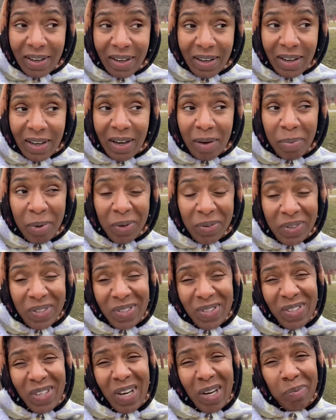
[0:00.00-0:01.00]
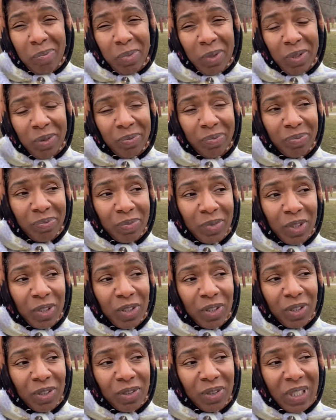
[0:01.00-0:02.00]
about this couple you
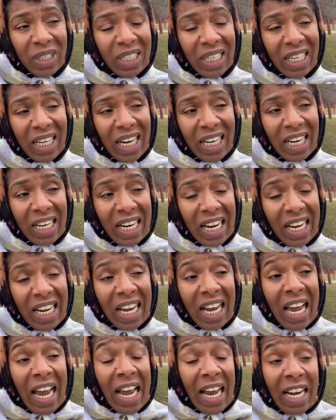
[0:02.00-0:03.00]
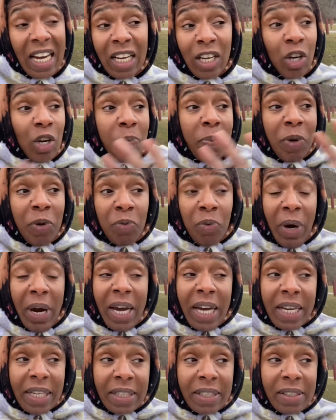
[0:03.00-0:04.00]
know and I, I, and i and it could be
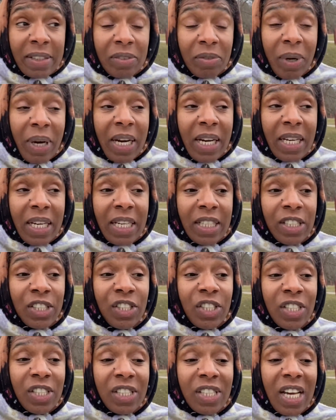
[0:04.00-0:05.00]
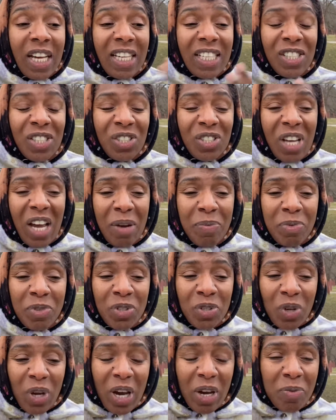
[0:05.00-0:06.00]
right right it's just that it's i'm
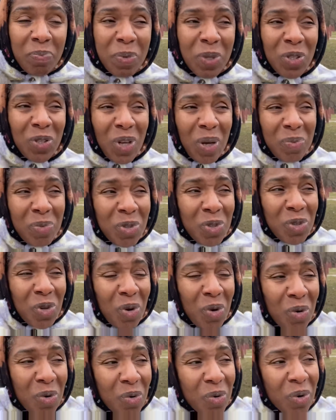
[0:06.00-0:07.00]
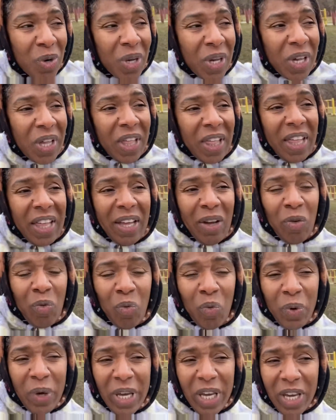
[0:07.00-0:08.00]
so i'd be i'm so
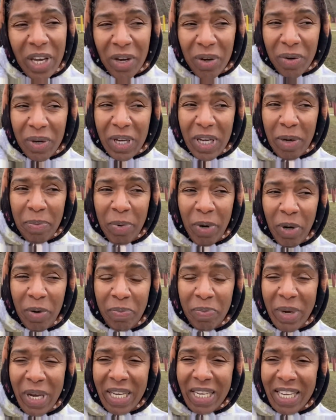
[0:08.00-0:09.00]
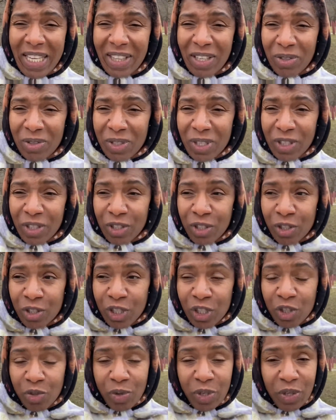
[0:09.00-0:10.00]
weary about making those
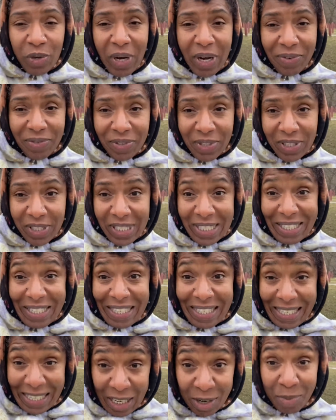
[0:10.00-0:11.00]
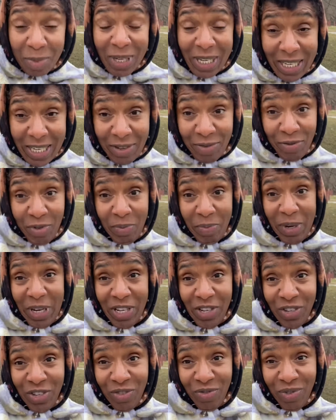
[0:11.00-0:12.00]
conclusions when you have such limited
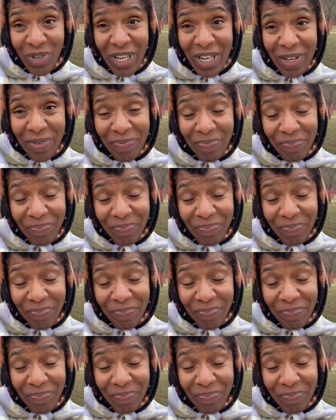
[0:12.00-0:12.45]
information right